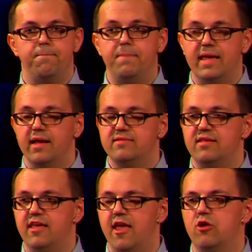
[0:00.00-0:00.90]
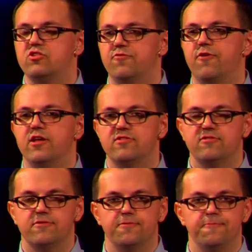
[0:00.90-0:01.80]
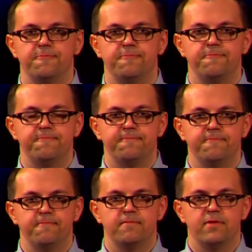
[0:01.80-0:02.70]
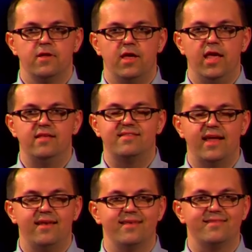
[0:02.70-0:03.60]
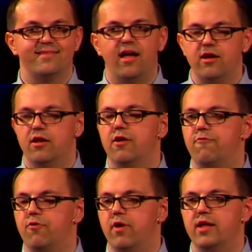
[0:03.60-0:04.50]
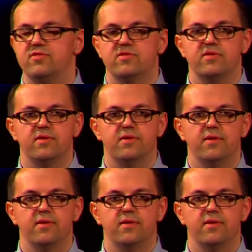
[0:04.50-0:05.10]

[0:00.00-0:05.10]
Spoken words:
Because he cares for us. He sent his son for us.